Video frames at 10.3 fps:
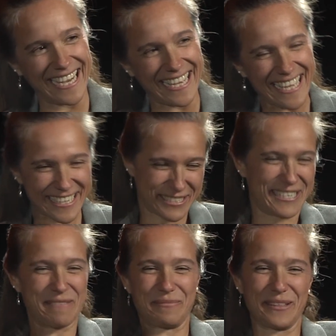I
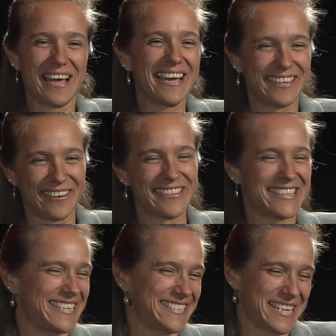actually applied all the
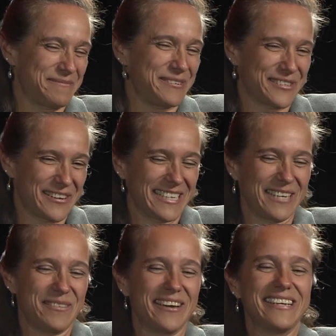things that I've been
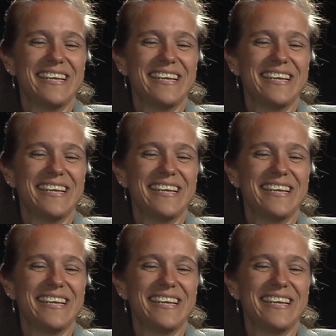talking about.